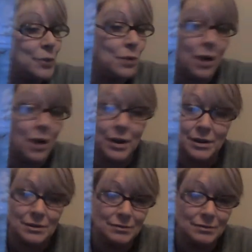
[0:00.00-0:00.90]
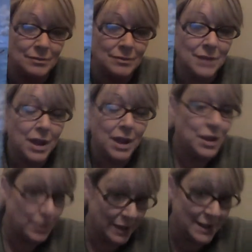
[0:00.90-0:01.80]
card.
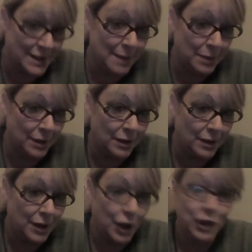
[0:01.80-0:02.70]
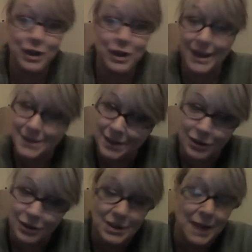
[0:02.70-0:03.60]
So in December, yes, it
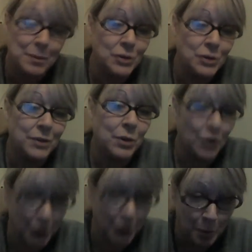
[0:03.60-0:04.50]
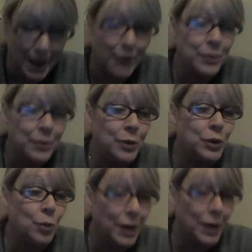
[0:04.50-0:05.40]
looks like most of you are going to go back with who you
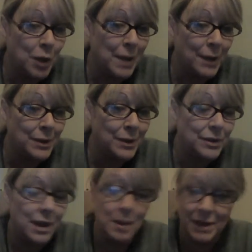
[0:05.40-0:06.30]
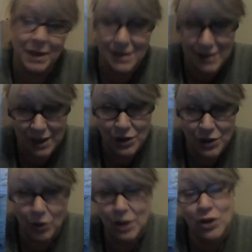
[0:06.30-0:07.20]
want to go back with because things are
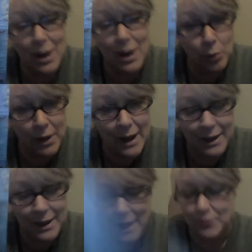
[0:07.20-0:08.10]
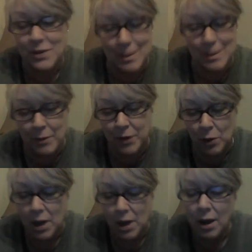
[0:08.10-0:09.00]
going to try to work out again. For some of you,
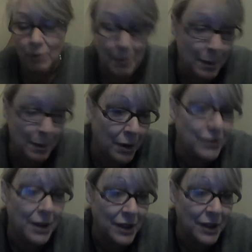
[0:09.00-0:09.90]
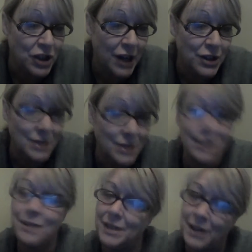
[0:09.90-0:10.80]
remember, if nothing changes,
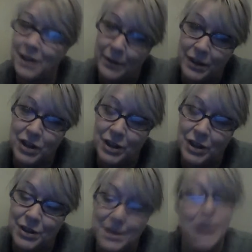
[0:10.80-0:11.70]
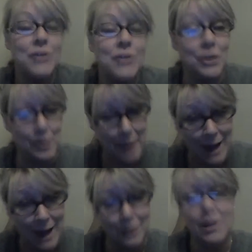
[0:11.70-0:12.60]
then nothing changes. So the
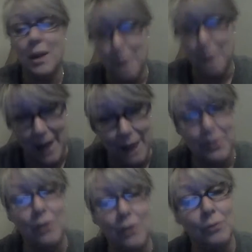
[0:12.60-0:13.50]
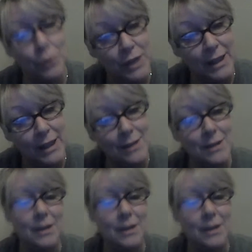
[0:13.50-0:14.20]
pattern, behavior, routines